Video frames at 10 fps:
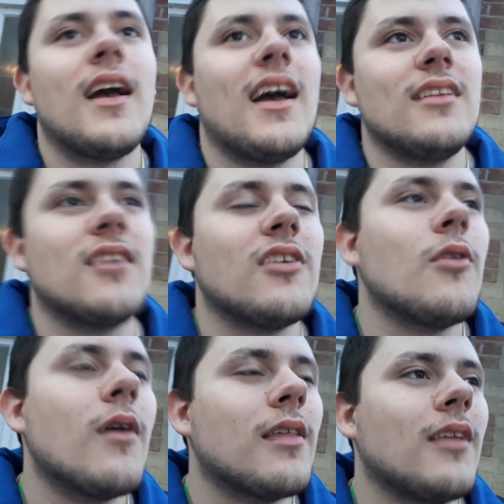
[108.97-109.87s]
And I
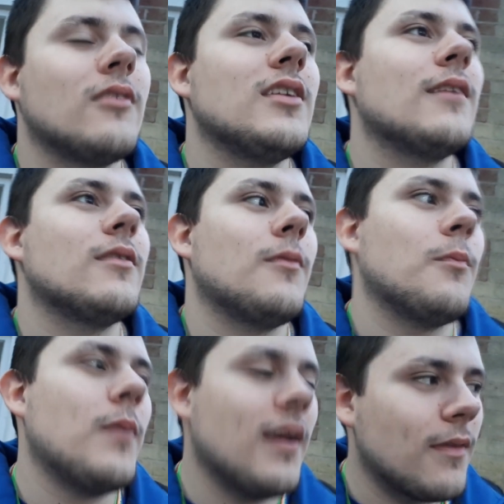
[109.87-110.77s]
know I said on the other
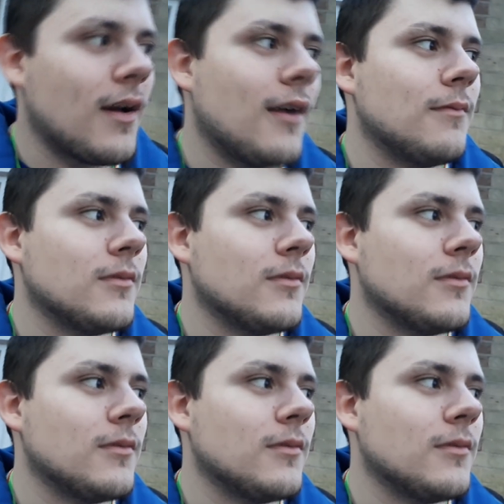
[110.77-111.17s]
bit that I'm